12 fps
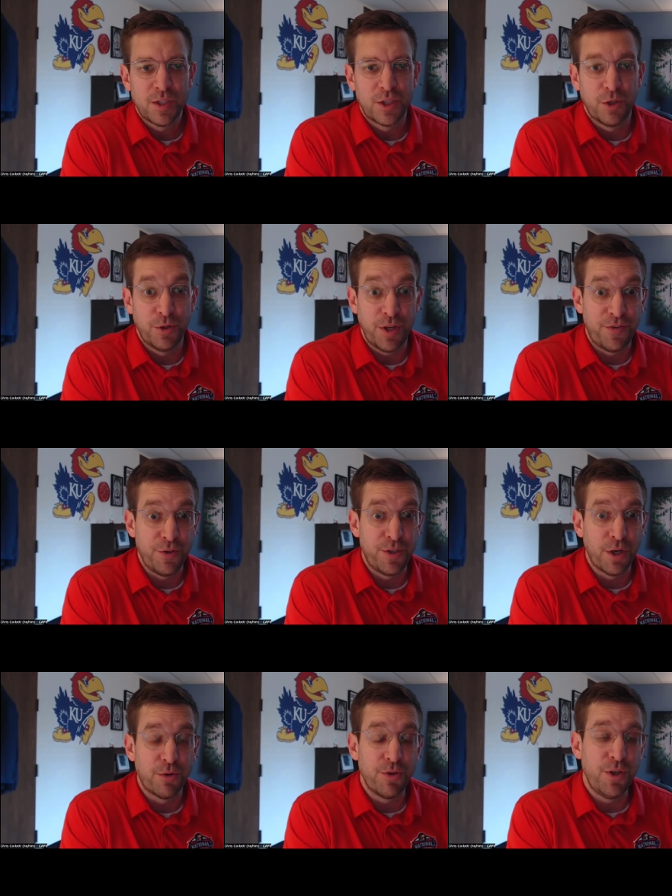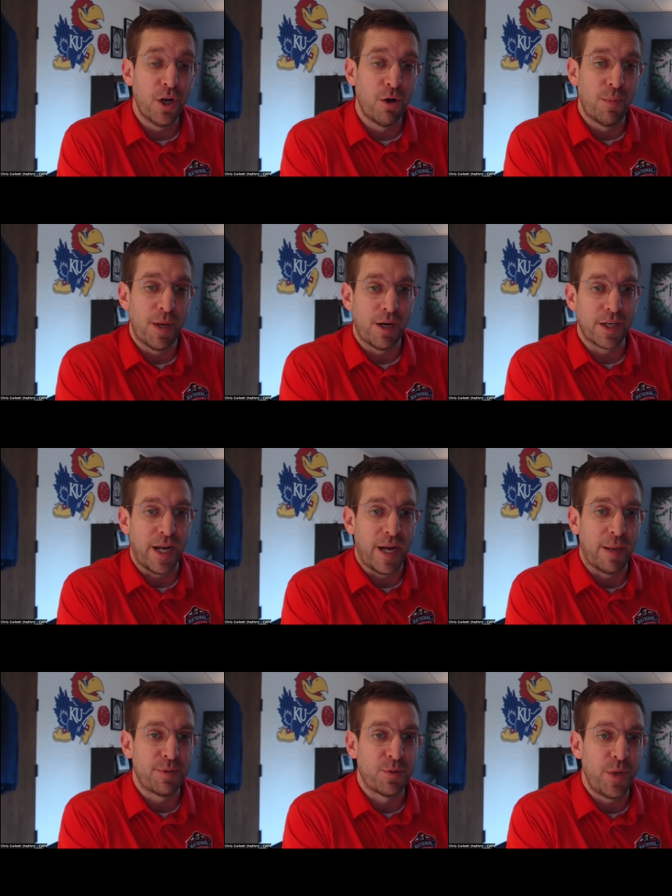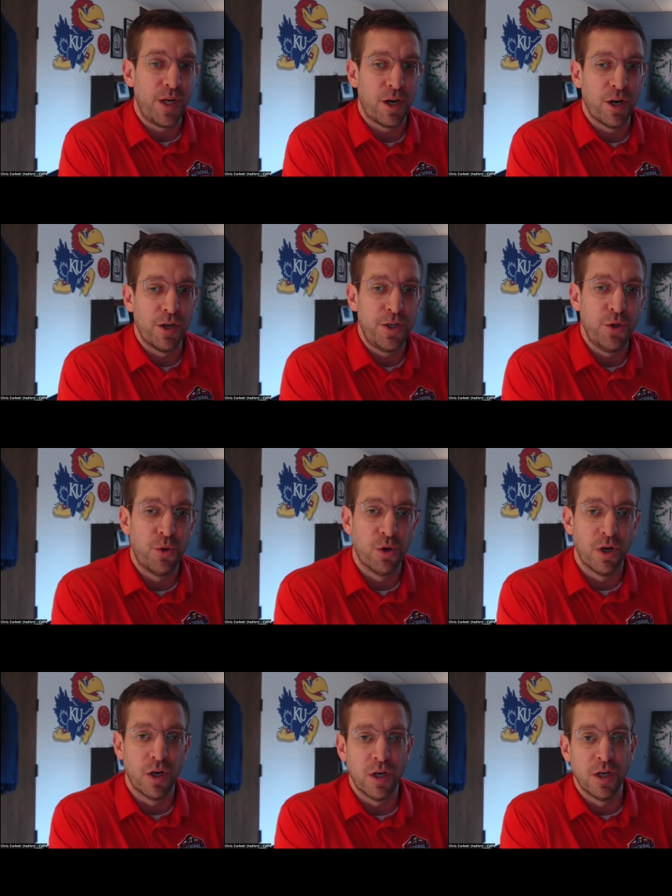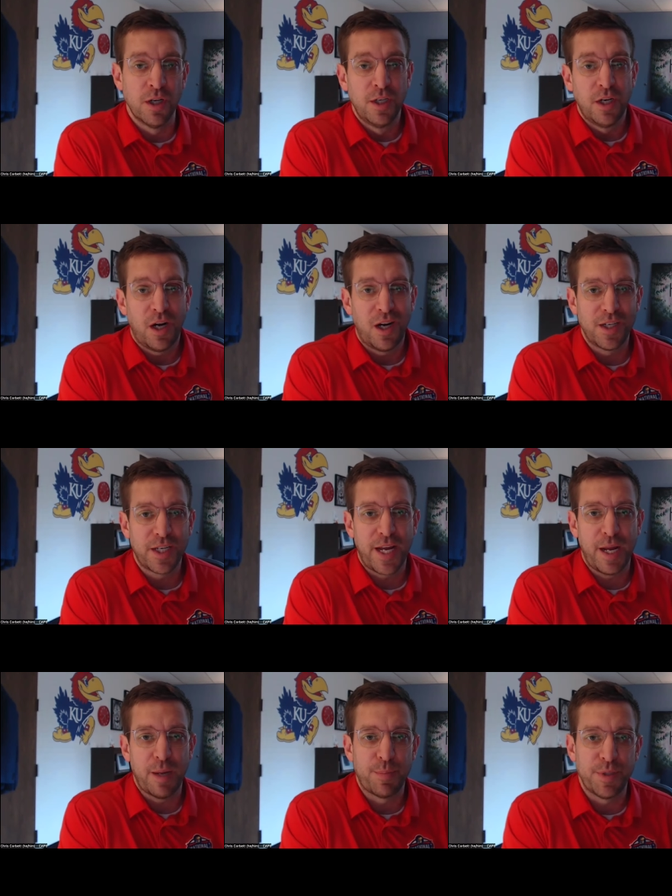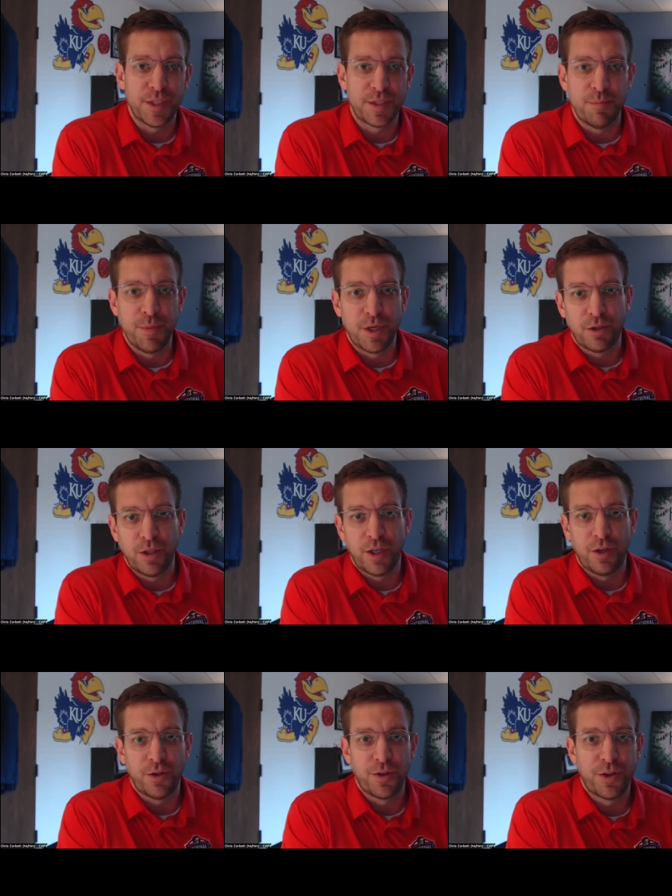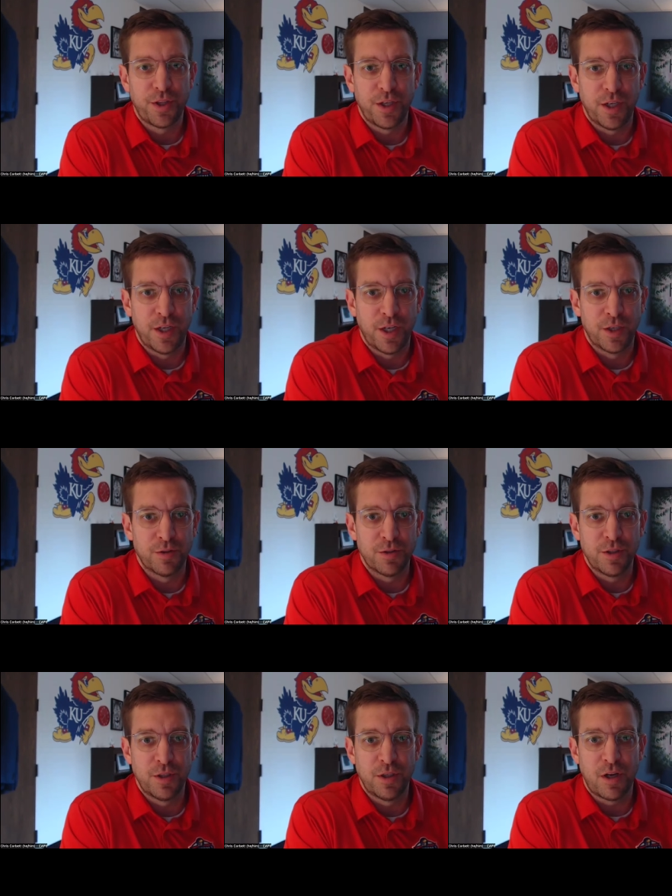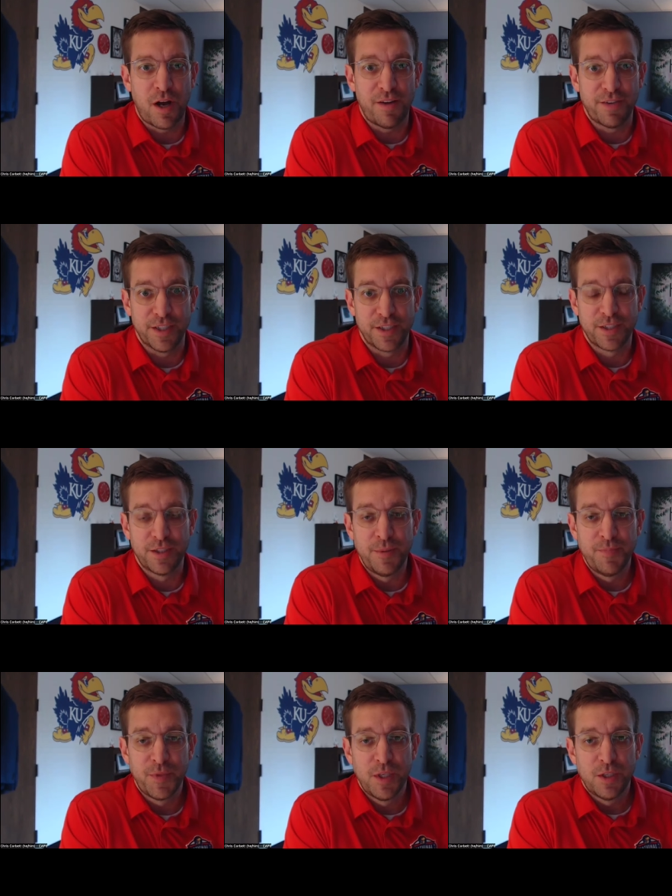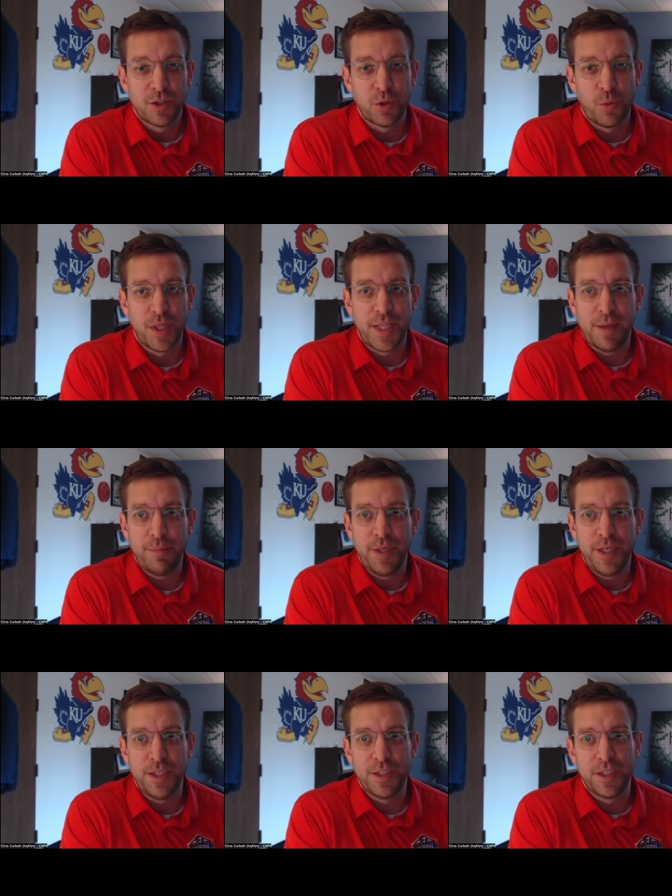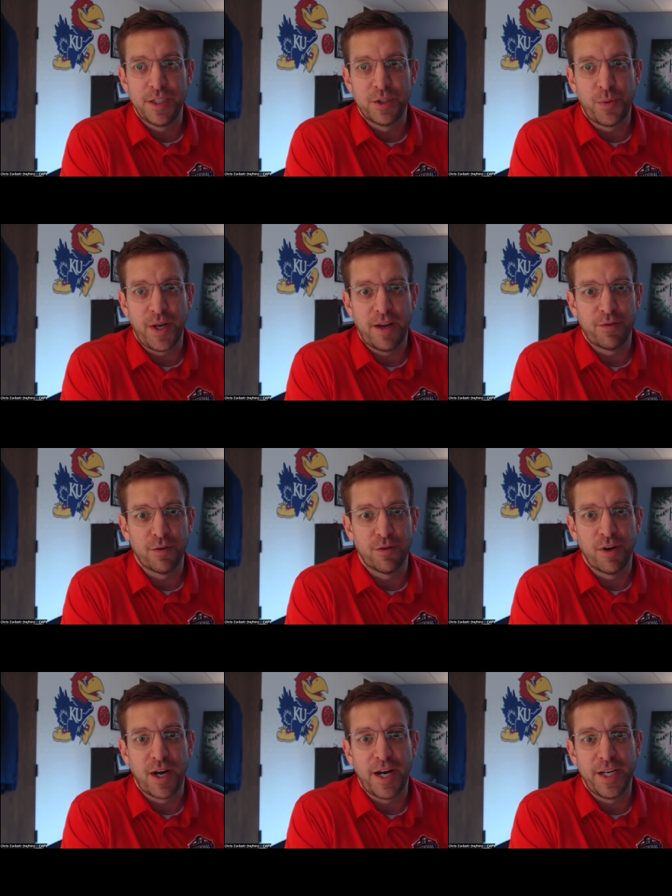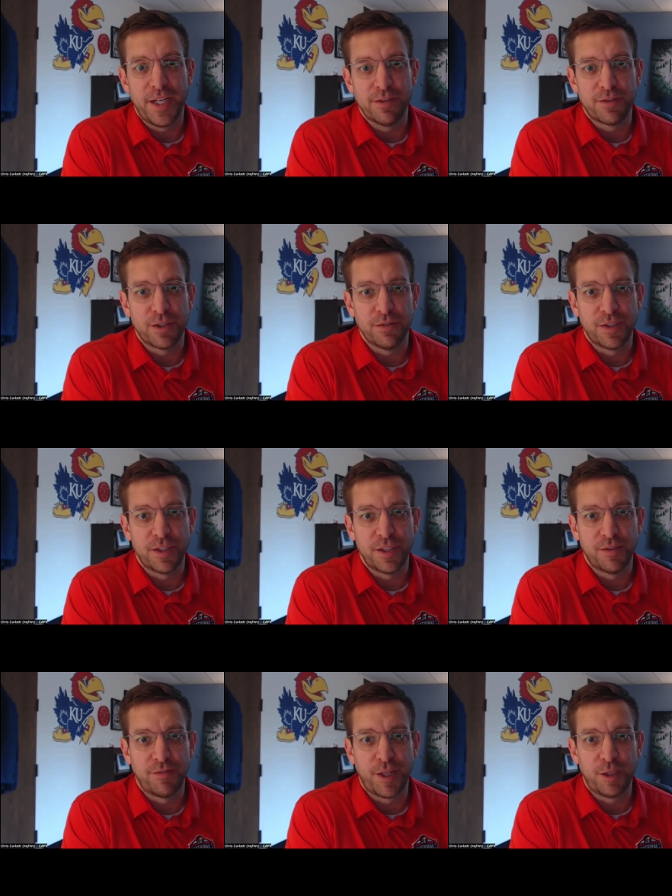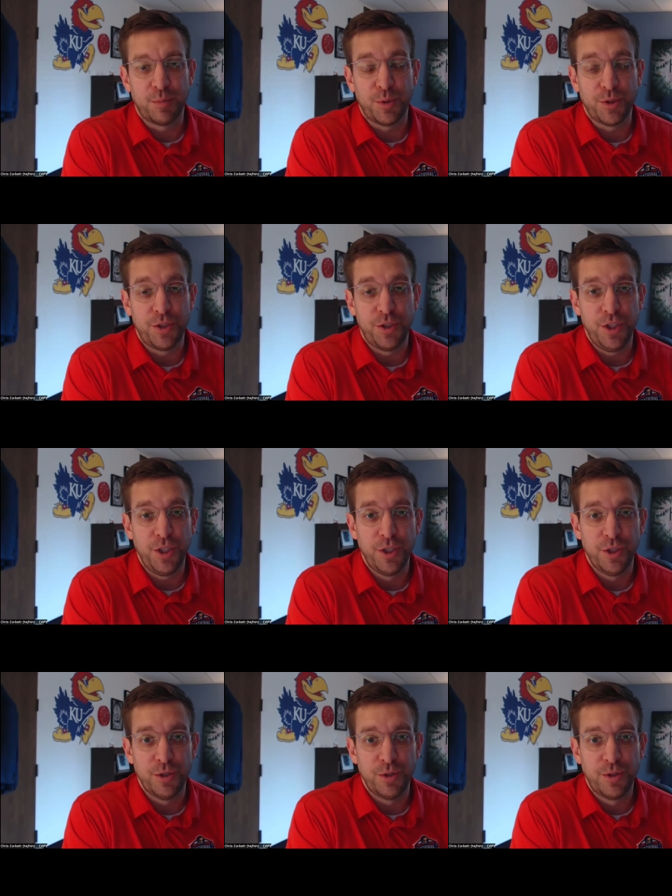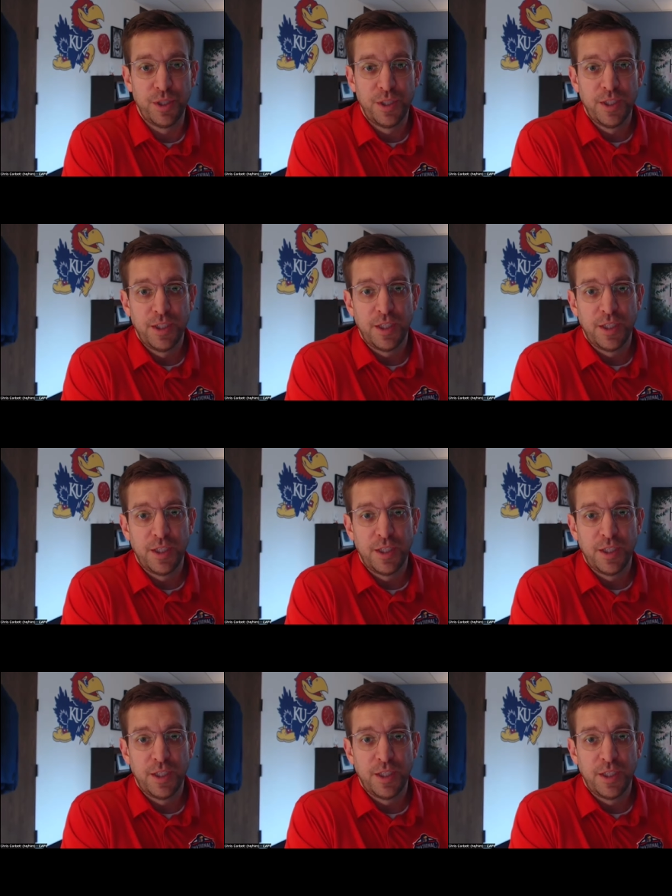So if you don't know about C.A.P.S, we are your on-campus mental health office. So what that means is we have a variety of services available to you